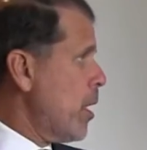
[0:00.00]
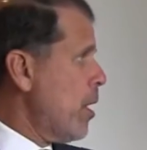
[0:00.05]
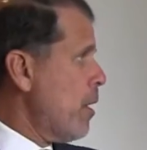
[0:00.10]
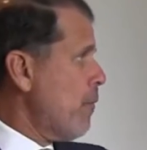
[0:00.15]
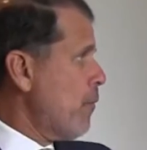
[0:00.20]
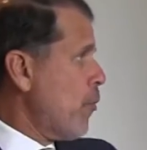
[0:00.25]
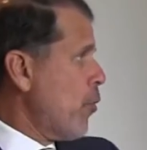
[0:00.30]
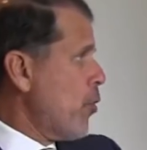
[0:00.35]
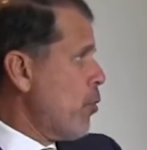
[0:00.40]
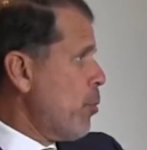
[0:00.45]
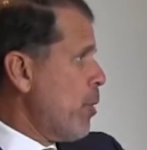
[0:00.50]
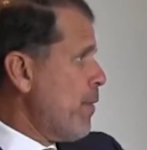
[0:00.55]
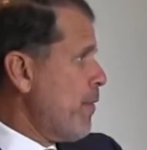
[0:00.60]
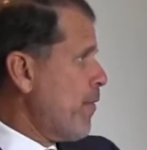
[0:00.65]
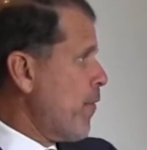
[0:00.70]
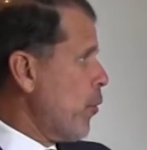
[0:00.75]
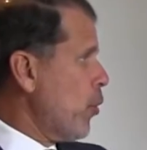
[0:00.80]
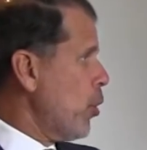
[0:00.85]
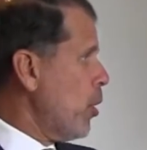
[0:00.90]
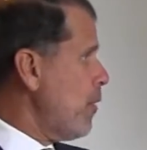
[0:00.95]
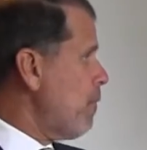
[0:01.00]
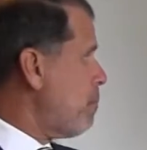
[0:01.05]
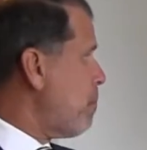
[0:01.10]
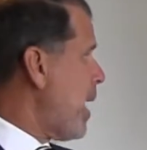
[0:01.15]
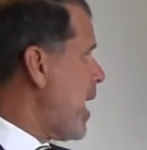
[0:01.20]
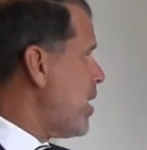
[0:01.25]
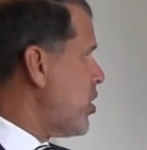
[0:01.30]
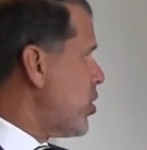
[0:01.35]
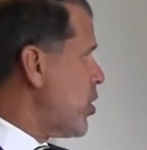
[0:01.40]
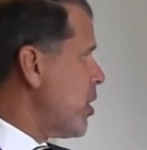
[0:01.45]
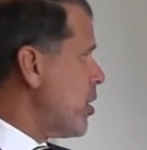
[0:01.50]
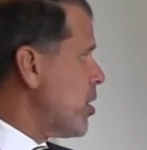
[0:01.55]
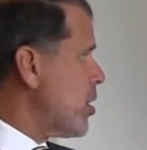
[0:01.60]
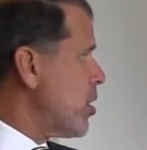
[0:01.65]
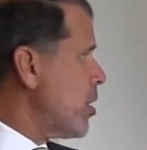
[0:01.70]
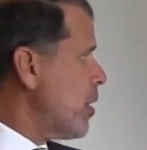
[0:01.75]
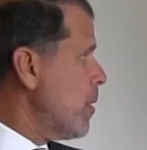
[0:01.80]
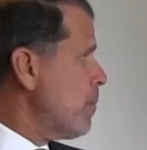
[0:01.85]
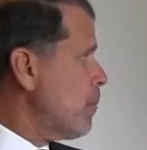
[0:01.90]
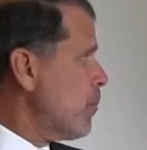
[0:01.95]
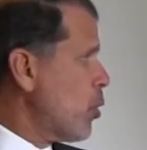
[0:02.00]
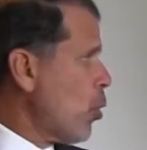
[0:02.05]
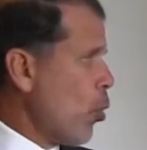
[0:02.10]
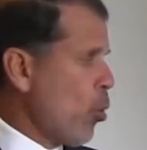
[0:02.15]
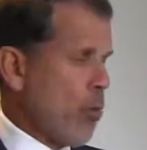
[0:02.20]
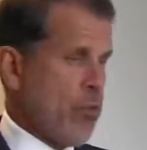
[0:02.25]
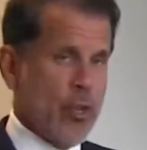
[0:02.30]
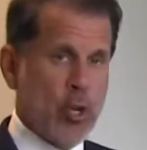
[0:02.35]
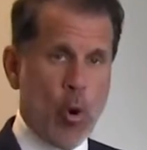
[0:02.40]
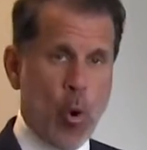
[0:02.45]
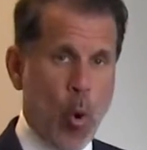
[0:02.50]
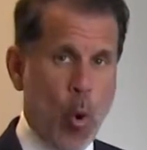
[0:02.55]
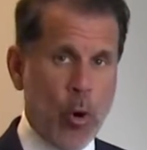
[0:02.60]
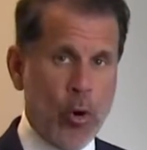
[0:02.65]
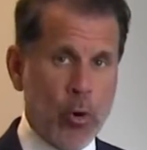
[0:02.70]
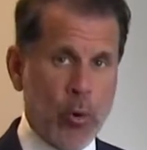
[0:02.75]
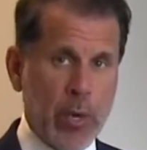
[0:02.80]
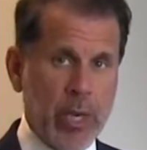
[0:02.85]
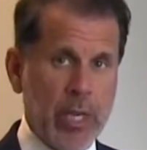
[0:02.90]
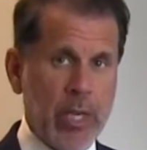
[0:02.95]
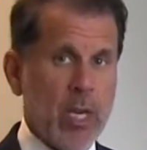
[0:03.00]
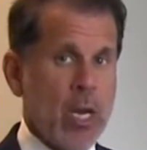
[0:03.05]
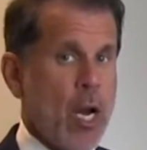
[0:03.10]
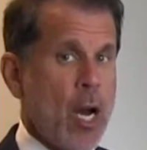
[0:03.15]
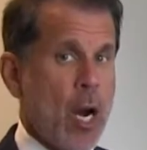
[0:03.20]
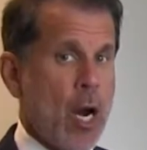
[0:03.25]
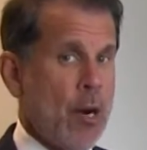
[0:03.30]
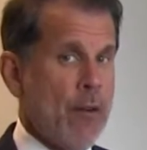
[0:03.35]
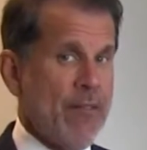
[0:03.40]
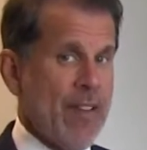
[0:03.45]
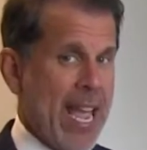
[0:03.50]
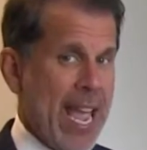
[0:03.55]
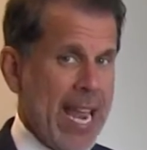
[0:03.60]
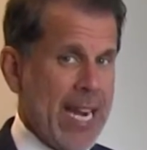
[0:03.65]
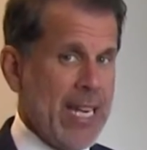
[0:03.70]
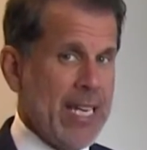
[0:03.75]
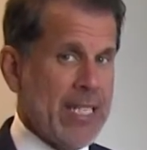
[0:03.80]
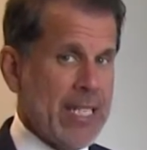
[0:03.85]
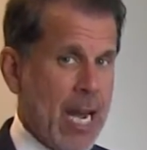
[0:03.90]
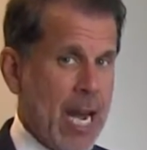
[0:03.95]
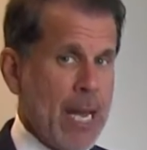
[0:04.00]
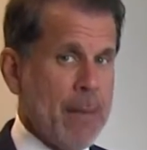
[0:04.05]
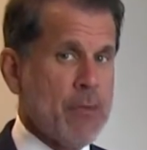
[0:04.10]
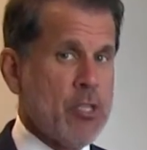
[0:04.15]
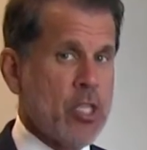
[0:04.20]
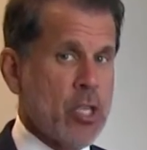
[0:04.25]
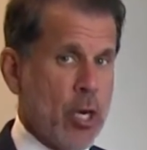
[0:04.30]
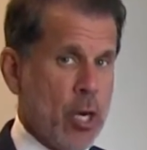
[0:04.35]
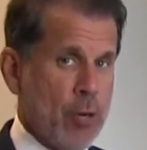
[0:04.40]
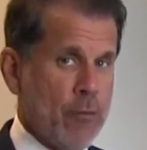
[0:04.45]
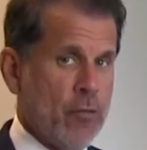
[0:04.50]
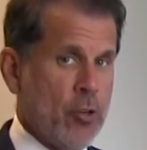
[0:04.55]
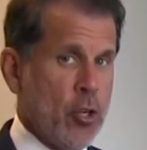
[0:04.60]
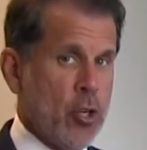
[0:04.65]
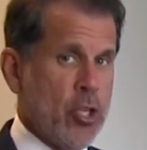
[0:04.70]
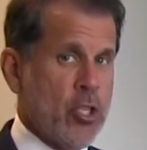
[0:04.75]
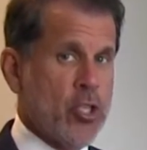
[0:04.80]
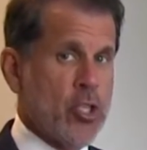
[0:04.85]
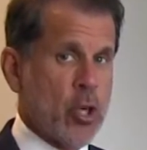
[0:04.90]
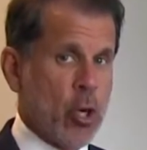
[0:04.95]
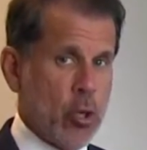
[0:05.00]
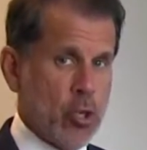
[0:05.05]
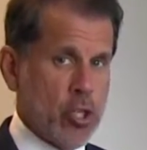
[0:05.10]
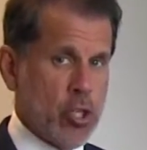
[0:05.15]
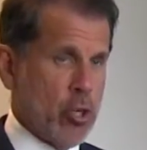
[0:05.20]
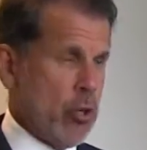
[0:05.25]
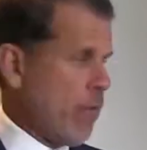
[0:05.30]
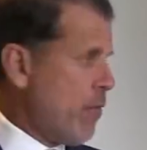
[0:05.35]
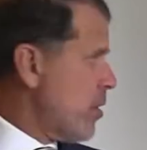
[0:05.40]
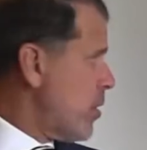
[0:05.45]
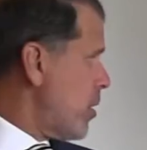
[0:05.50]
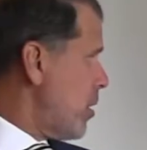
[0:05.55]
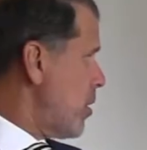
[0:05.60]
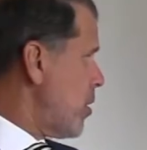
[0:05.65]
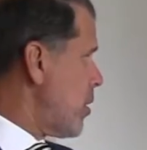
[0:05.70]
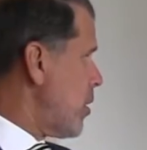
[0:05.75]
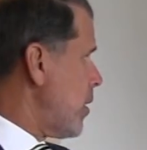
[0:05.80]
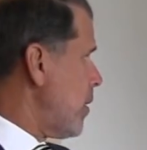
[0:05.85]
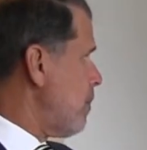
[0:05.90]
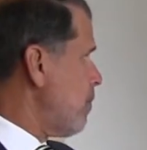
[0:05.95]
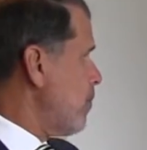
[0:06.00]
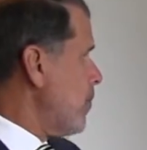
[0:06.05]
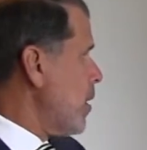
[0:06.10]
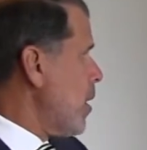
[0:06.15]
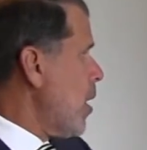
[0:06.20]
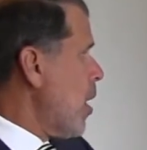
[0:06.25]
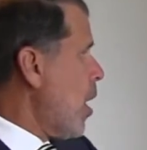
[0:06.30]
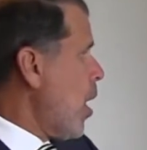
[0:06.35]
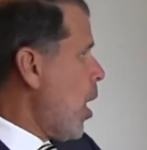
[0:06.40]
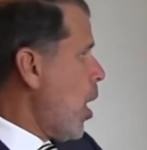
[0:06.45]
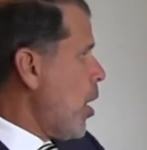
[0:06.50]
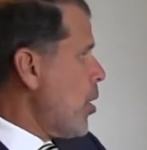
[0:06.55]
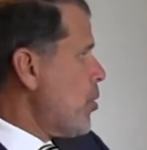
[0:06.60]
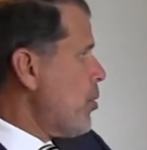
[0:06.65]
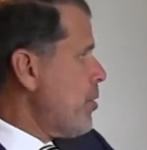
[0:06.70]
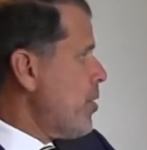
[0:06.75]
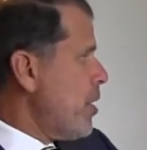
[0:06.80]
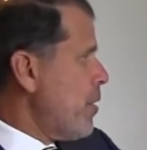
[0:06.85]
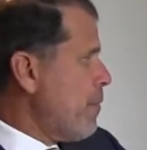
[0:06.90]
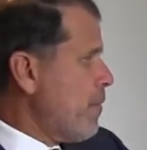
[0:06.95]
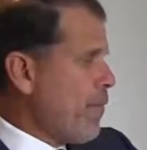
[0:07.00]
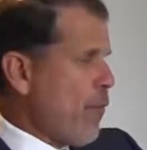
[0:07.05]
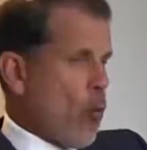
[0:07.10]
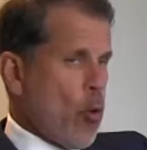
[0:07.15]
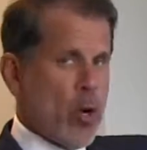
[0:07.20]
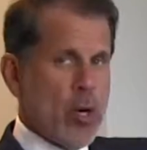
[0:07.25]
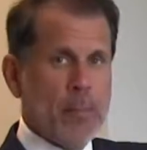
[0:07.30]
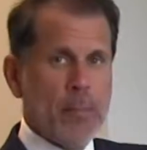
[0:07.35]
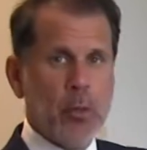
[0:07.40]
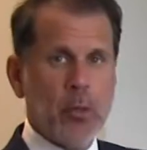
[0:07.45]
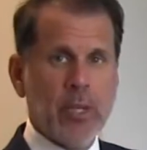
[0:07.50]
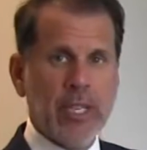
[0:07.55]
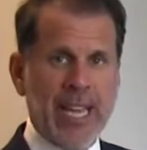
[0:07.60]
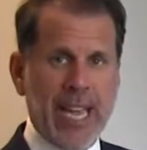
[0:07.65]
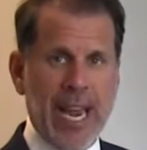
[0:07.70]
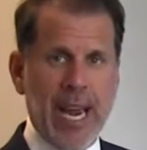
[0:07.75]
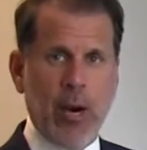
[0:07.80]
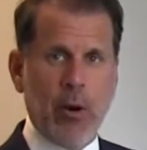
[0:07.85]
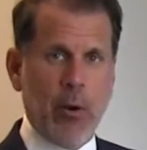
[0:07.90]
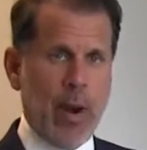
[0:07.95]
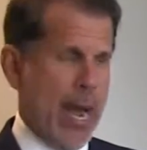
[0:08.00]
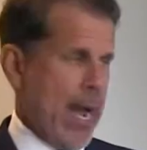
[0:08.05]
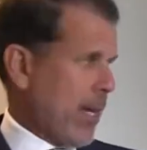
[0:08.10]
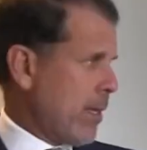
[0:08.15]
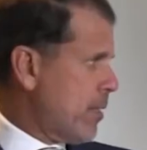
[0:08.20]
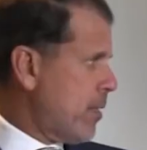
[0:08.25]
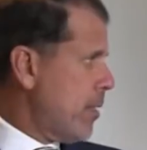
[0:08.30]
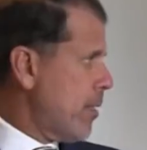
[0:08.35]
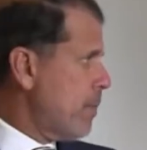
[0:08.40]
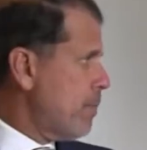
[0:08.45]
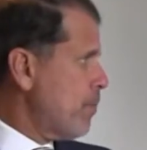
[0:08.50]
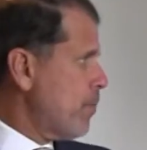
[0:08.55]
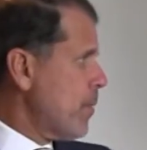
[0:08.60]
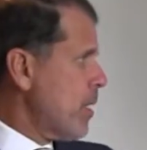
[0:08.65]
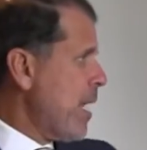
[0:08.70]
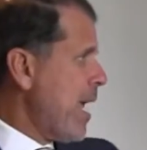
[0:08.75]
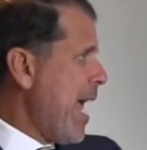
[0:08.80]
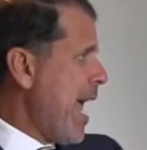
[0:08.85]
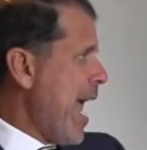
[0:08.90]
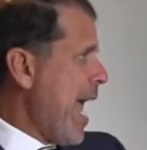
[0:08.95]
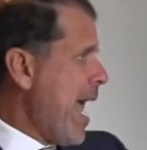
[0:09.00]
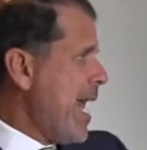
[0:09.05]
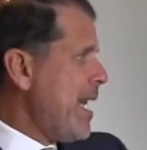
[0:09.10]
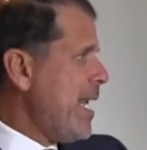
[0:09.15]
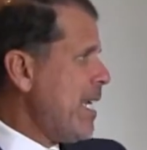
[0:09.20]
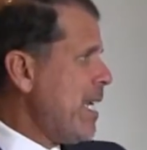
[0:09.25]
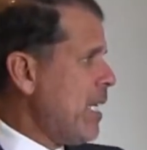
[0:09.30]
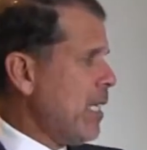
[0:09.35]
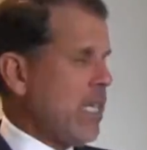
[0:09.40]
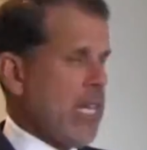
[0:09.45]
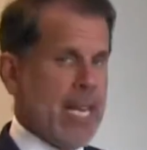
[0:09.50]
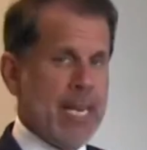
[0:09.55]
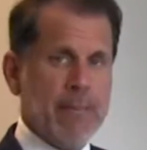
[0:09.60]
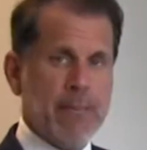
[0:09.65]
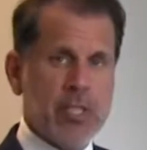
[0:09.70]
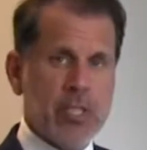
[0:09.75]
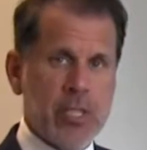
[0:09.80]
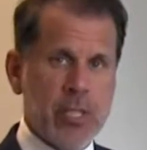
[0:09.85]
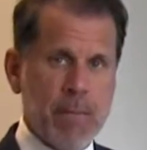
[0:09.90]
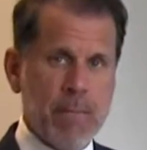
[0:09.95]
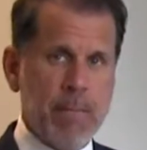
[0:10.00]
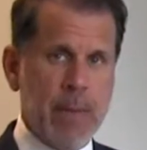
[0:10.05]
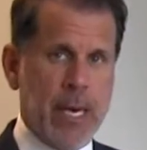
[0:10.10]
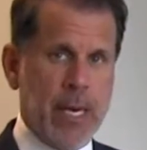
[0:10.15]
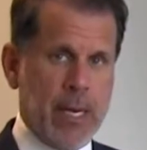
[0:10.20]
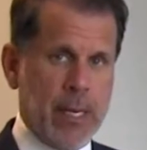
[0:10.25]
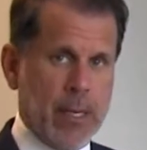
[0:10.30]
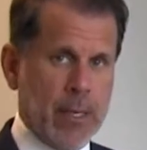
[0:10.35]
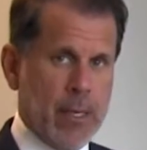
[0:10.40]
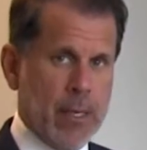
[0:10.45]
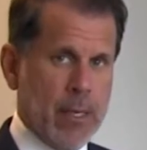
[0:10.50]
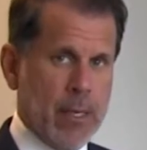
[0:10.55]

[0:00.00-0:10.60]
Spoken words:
for the referral of patients or the ordering of any types of goods or services. Under the Affordable Care Act, any claims submitted